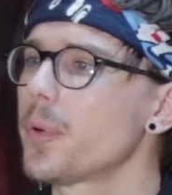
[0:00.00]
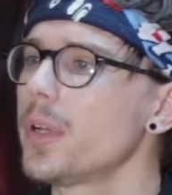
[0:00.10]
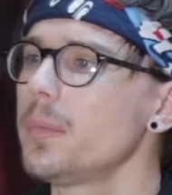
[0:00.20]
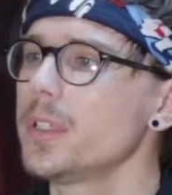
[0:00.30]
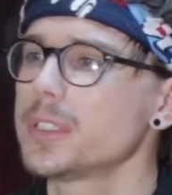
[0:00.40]

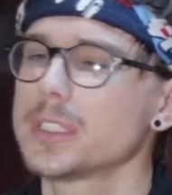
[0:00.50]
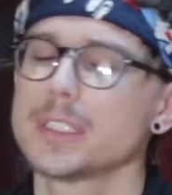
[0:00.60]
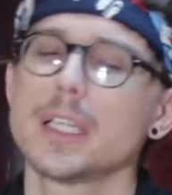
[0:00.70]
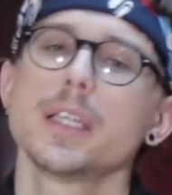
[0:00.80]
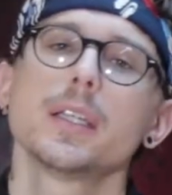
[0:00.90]
pretty much
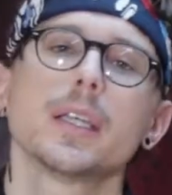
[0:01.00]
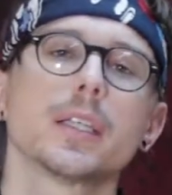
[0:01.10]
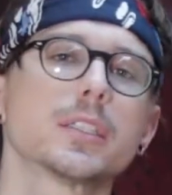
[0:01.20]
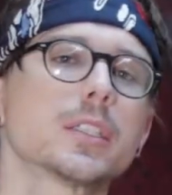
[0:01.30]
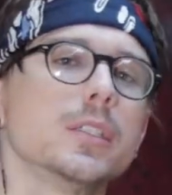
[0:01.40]
stayed
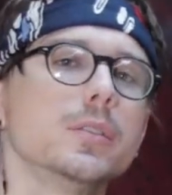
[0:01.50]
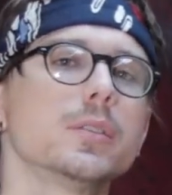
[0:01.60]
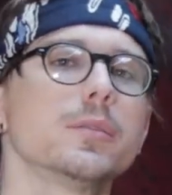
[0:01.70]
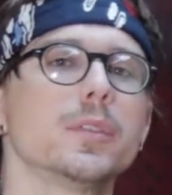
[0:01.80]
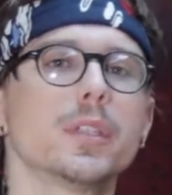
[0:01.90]

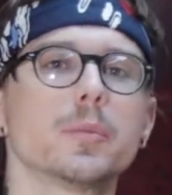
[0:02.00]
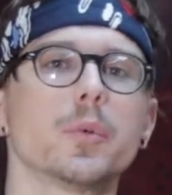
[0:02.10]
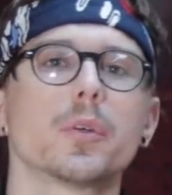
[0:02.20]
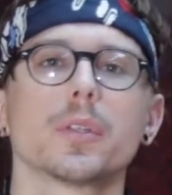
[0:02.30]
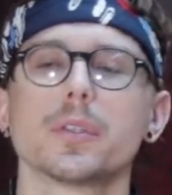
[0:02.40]
exclusively in
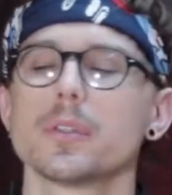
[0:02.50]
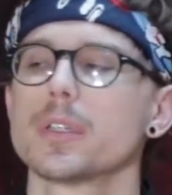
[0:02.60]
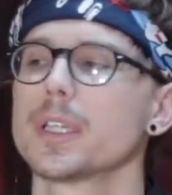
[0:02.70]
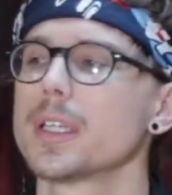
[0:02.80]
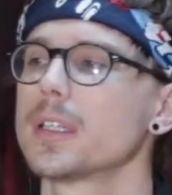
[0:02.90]
Portland,
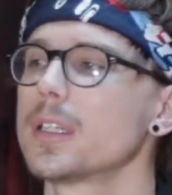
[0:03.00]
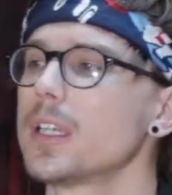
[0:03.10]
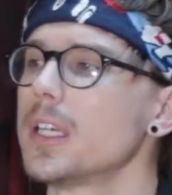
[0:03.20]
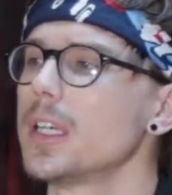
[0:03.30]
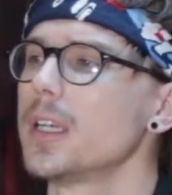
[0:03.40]
Oregon.
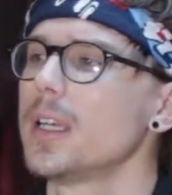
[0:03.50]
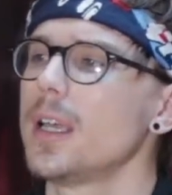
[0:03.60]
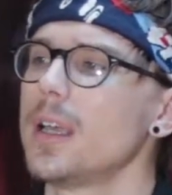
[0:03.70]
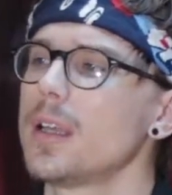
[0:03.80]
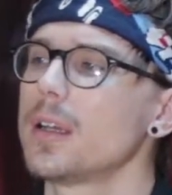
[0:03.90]

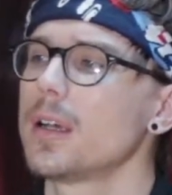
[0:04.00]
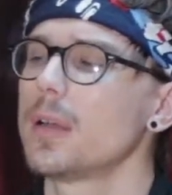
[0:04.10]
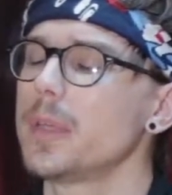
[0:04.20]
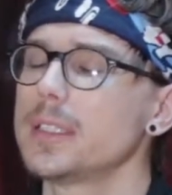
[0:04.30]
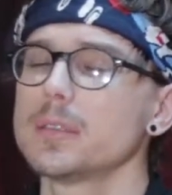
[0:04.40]
And I
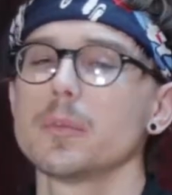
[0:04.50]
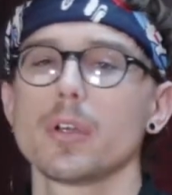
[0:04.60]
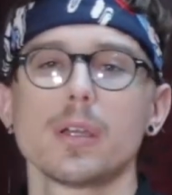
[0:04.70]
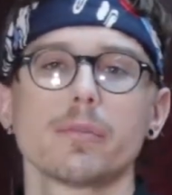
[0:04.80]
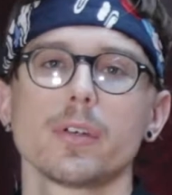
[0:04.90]
made some
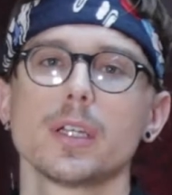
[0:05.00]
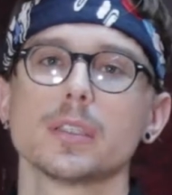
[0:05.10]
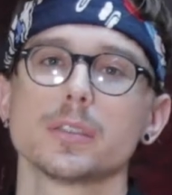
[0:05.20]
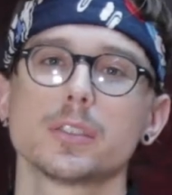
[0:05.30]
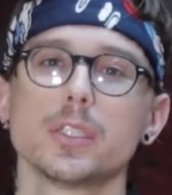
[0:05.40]
great
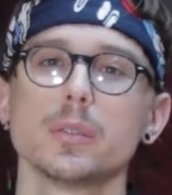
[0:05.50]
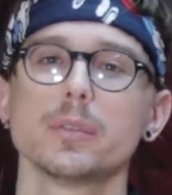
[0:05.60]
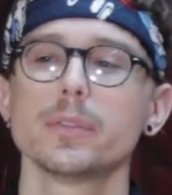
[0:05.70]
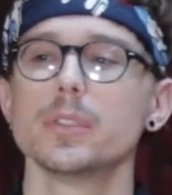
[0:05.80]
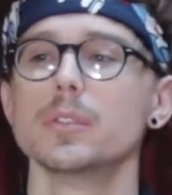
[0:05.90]
friends, two
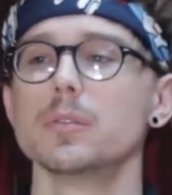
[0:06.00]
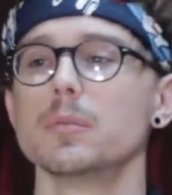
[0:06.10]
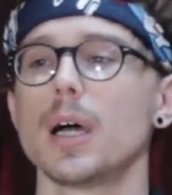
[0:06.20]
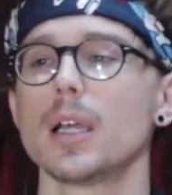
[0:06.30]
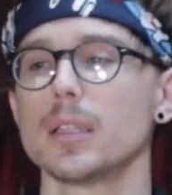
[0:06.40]
of
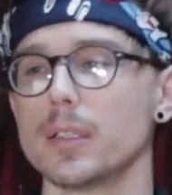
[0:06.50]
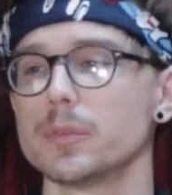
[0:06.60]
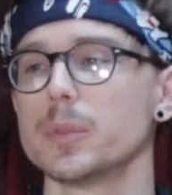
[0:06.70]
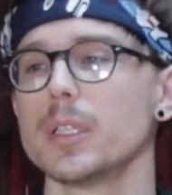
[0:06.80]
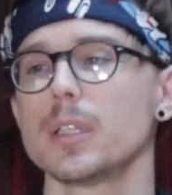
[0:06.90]
whom I
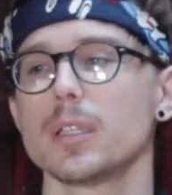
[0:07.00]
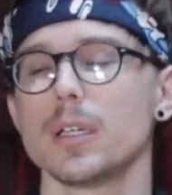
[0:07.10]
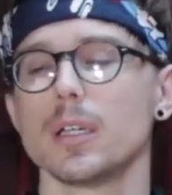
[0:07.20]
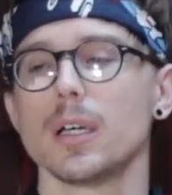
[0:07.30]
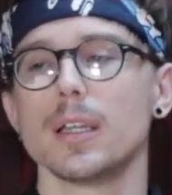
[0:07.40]
lived with,
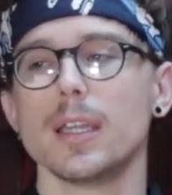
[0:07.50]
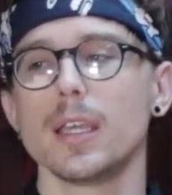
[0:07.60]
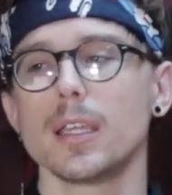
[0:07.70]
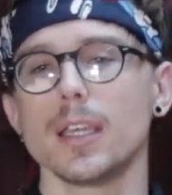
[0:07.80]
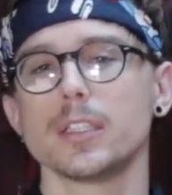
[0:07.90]

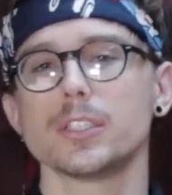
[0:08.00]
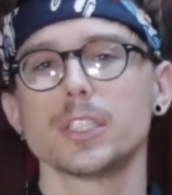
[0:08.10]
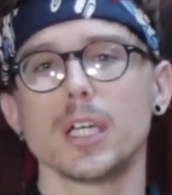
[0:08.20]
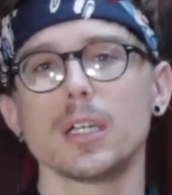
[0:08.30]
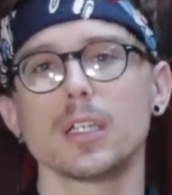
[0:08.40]
Nick and
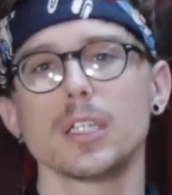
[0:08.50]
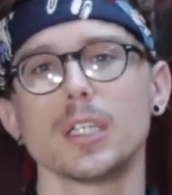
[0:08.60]
Chuck,